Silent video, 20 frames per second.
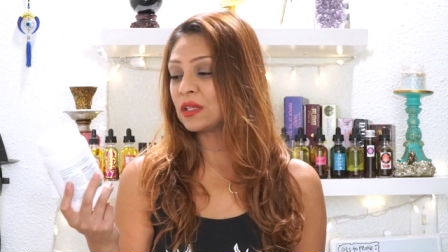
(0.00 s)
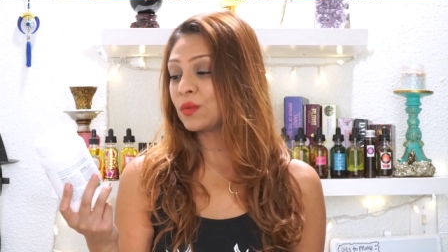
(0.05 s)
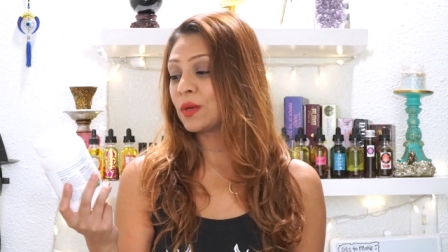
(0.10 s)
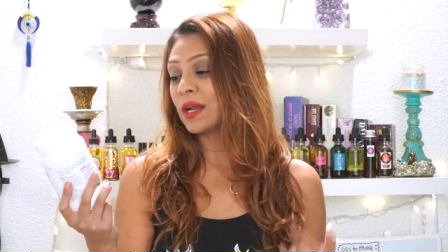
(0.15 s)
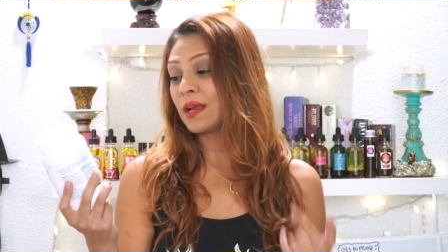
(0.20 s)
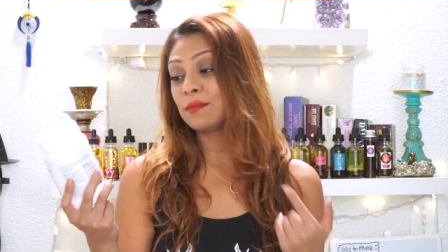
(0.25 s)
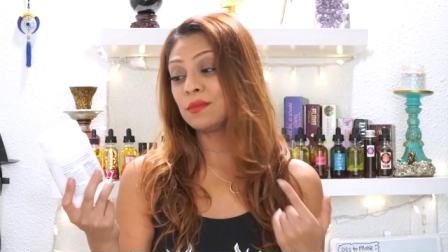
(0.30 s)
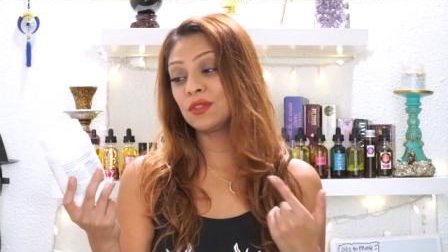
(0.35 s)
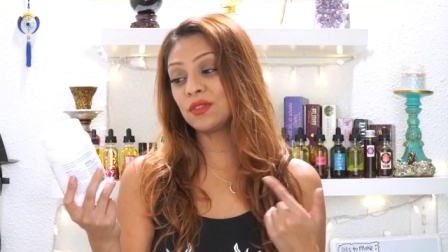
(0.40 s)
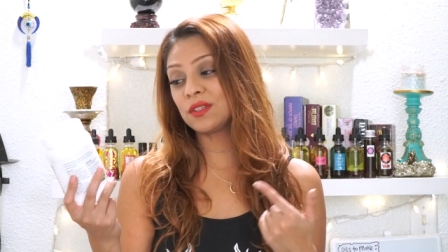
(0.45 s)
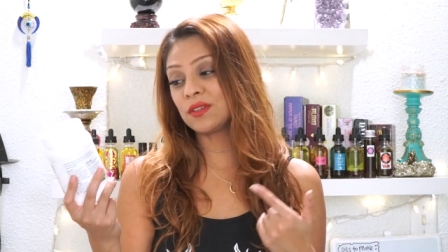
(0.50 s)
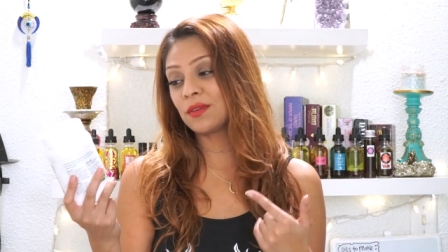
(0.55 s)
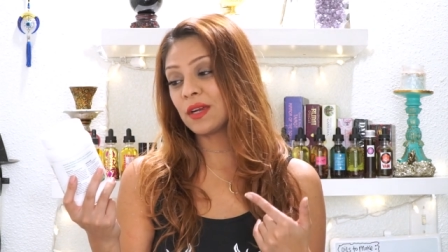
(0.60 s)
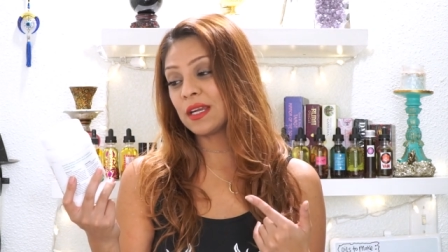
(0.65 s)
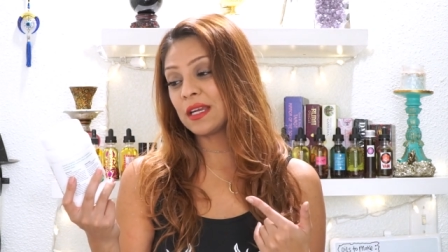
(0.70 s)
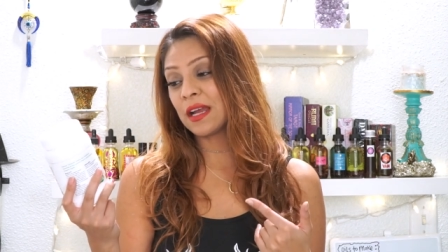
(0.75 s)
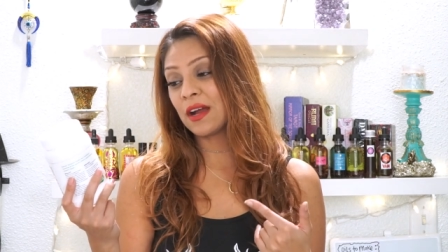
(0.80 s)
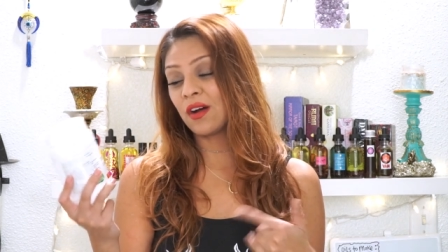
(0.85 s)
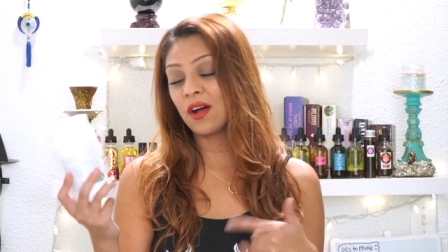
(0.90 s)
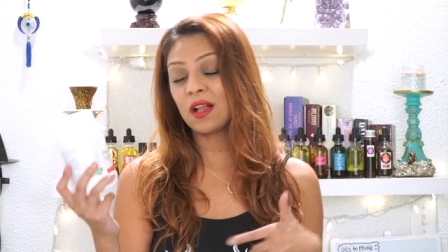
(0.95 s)
The one I'm using
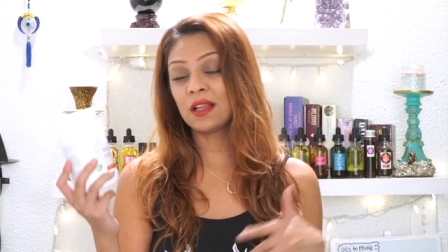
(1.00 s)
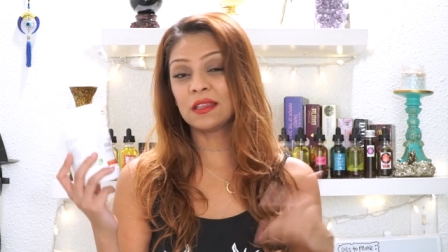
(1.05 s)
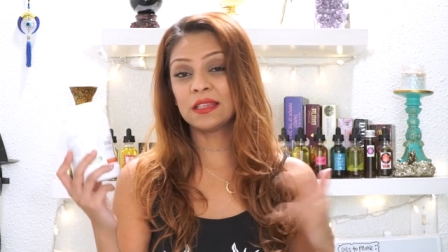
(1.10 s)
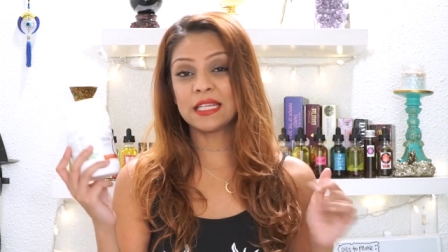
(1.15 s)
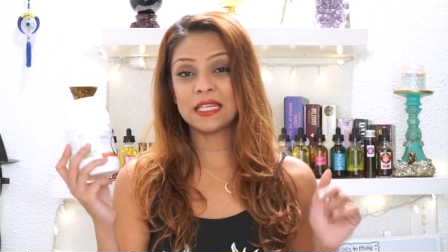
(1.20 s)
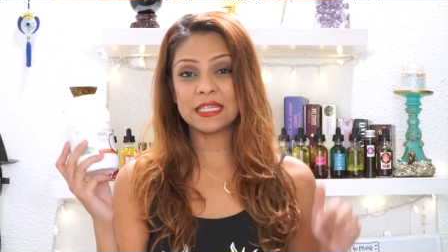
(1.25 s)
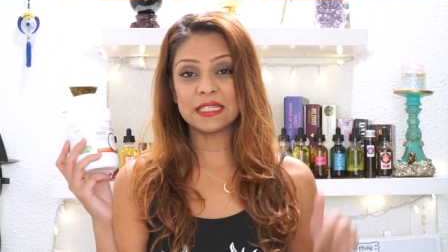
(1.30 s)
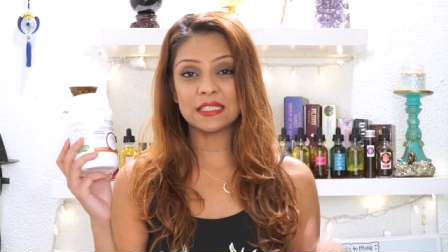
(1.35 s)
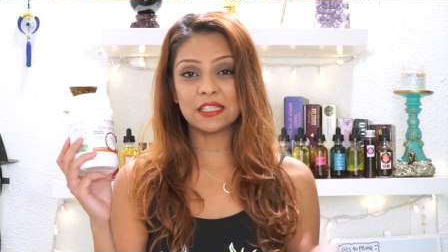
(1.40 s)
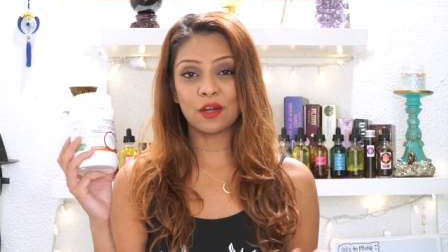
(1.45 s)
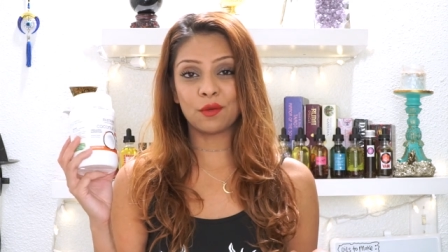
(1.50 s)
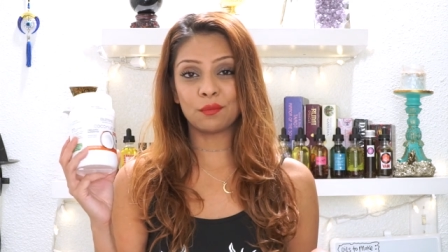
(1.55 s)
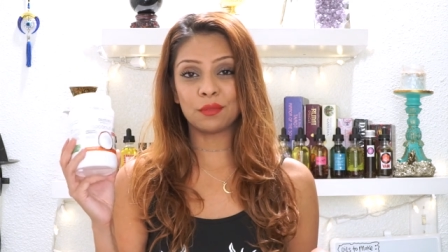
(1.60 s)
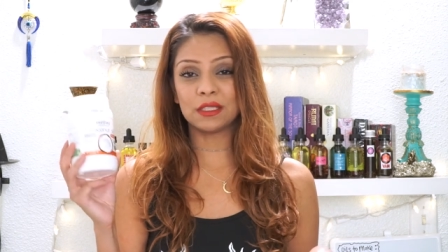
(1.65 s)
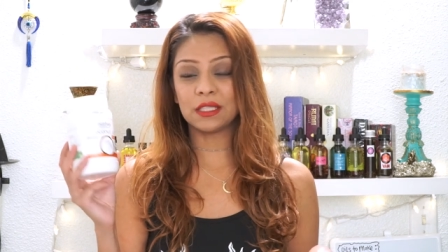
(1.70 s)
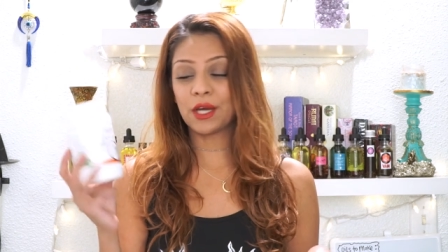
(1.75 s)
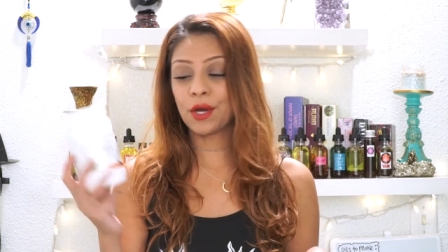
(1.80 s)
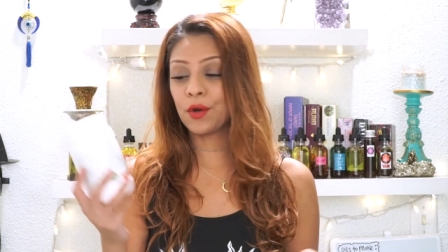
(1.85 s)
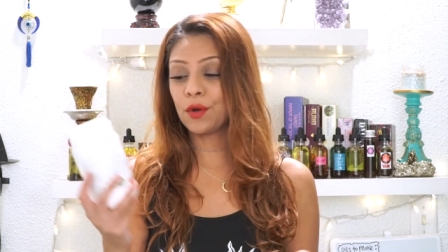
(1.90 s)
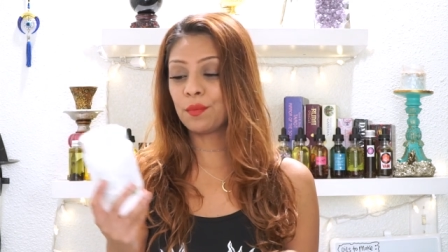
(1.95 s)
right now, I'll link it down
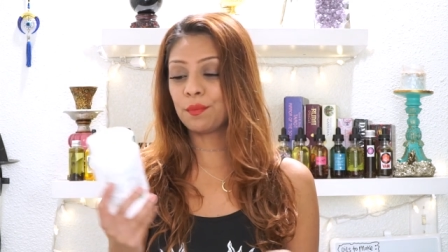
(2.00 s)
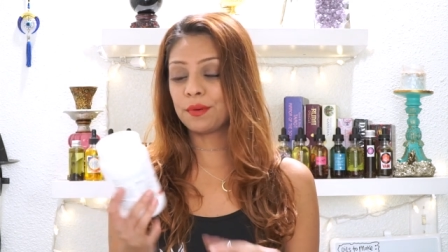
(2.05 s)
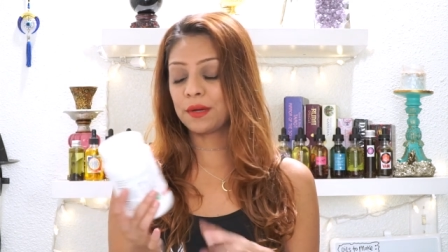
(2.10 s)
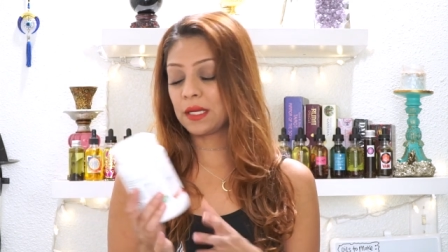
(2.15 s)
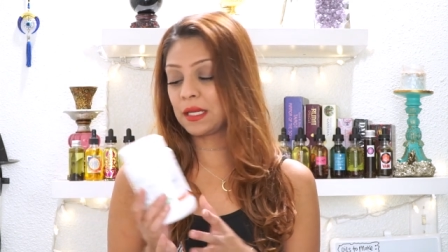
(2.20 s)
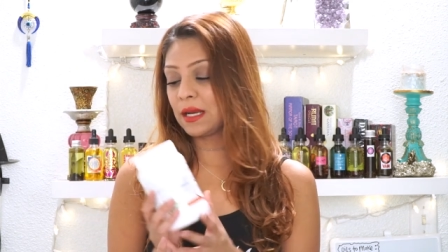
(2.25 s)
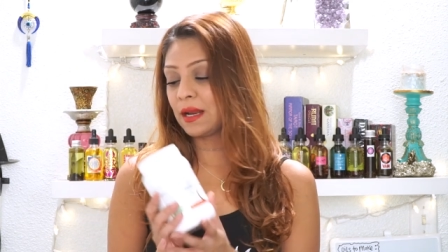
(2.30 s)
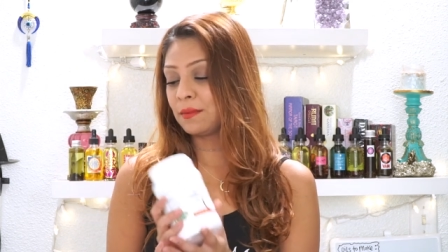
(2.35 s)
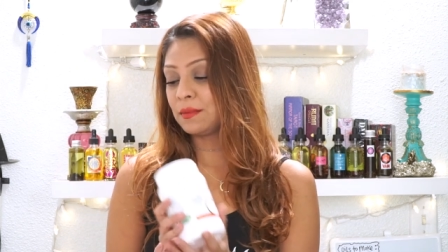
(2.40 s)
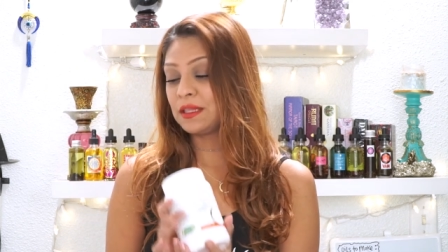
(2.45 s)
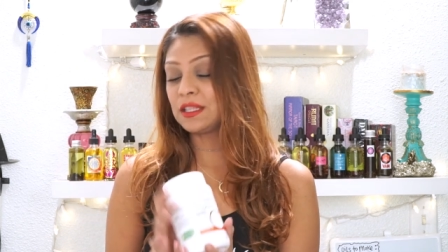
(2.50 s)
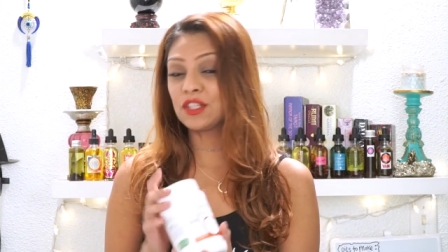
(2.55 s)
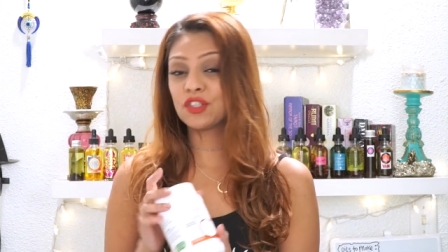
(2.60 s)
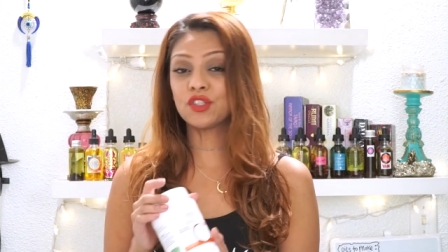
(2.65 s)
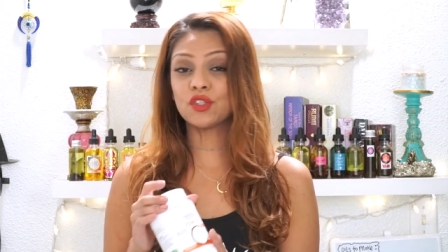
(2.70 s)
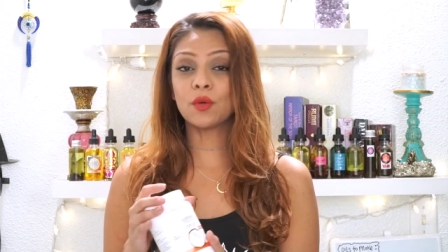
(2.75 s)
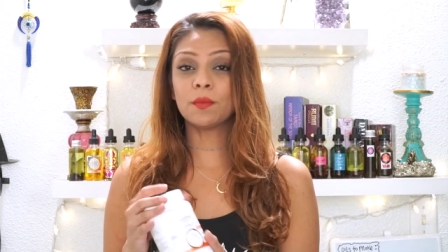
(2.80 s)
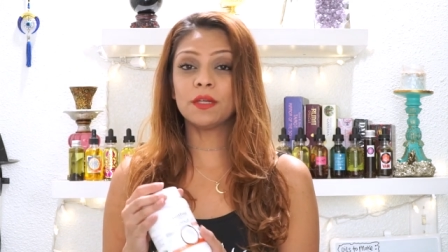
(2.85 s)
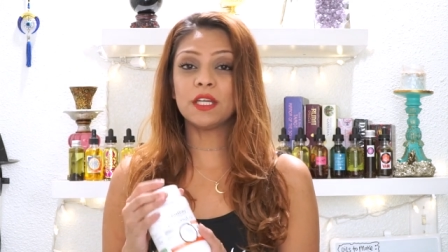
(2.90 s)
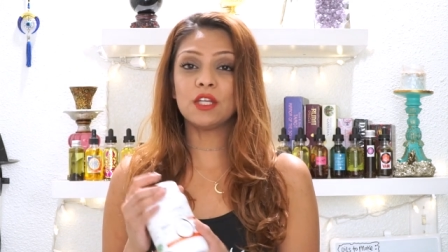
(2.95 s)
below, but I mean there's
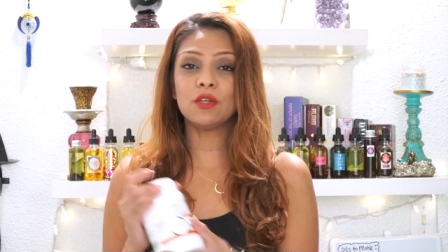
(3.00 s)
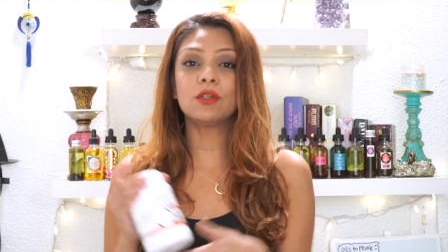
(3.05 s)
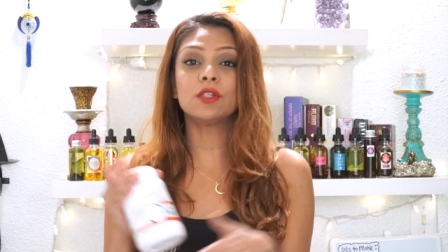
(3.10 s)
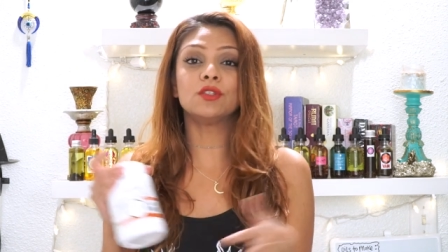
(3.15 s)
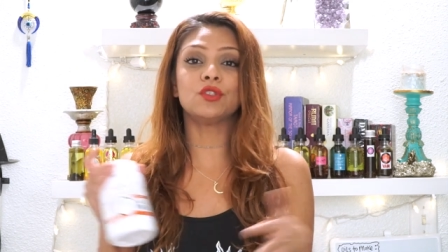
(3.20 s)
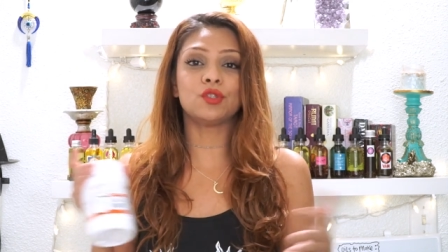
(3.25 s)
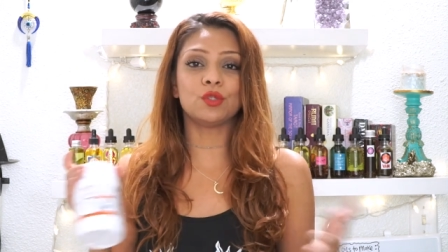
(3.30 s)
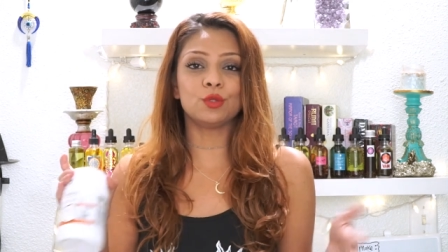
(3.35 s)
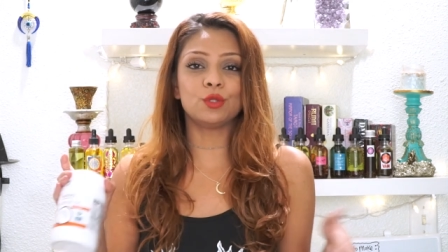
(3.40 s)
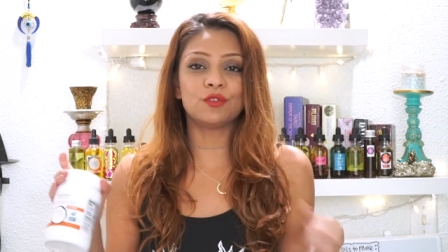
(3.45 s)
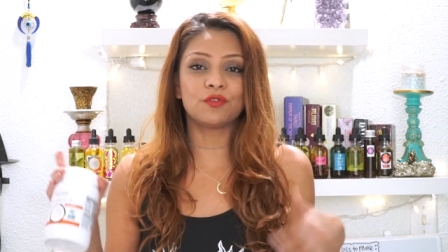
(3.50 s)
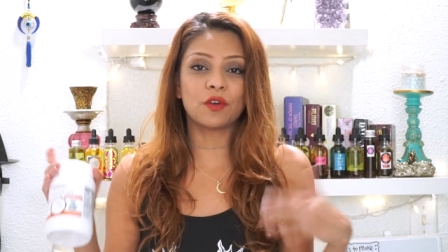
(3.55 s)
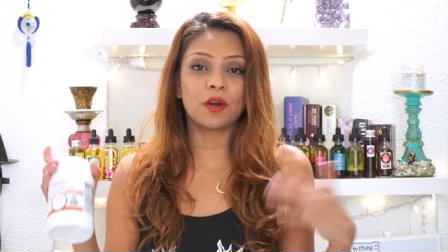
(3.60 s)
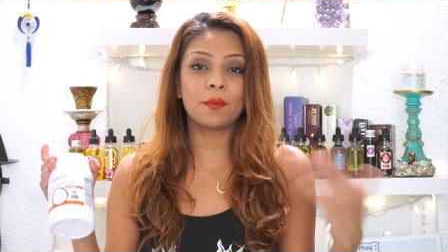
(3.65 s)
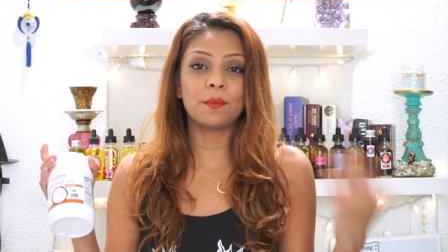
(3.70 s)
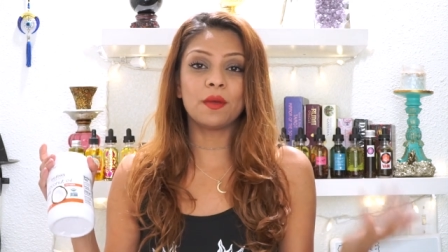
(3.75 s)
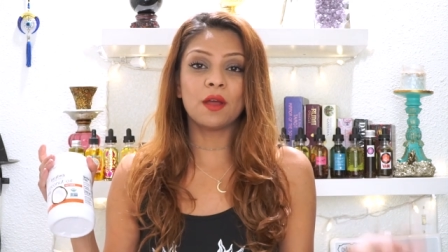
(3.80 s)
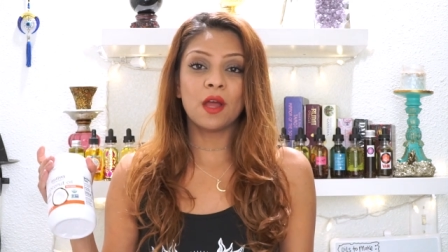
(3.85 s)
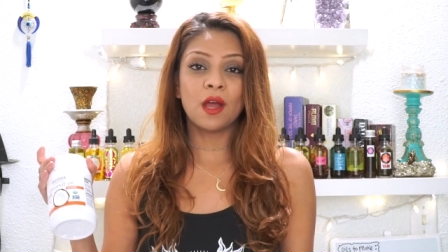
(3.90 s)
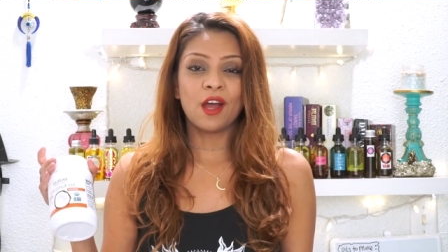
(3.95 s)
so many you can choose
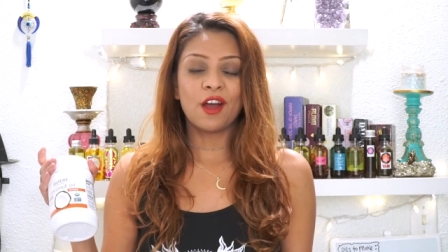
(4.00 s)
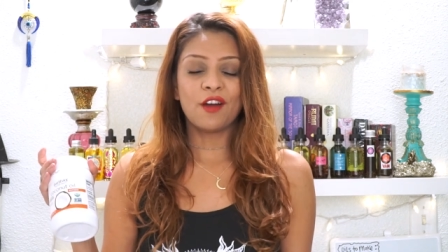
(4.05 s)
from